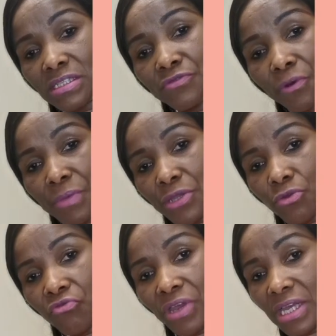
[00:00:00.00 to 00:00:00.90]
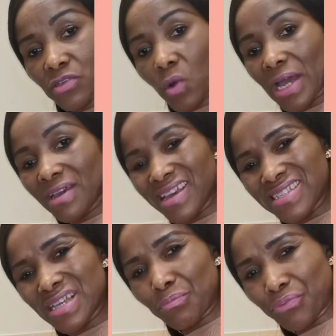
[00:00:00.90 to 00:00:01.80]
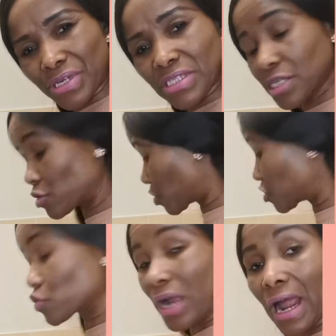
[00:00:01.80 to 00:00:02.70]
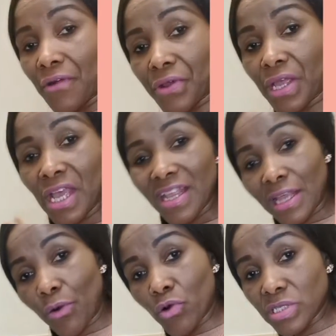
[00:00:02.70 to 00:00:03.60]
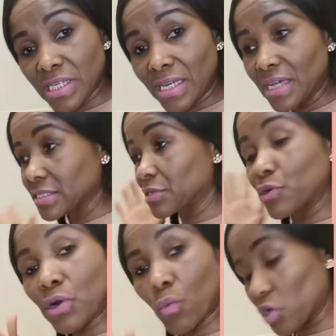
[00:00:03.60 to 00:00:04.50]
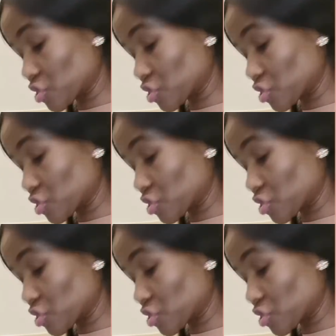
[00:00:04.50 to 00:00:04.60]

This is from Innovate. It's quite easy and pretty. You don't need to carry the whole skillet and go and